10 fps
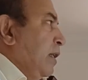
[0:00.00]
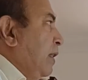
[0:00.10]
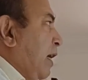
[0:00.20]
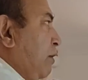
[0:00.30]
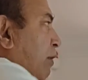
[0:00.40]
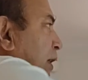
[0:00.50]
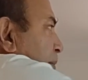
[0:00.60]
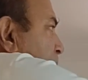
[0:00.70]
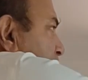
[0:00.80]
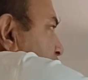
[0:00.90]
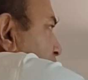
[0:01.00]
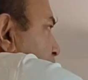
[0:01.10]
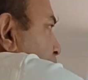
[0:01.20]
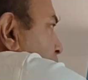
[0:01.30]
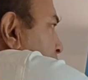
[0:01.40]
That is on the base
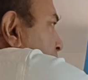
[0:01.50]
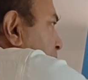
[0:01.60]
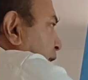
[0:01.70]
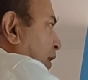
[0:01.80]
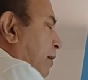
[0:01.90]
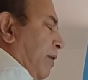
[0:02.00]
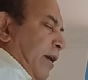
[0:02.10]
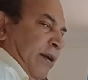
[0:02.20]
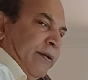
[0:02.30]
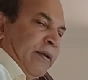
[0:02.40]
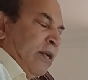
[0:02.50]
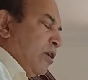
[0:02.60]
of 500 kVA.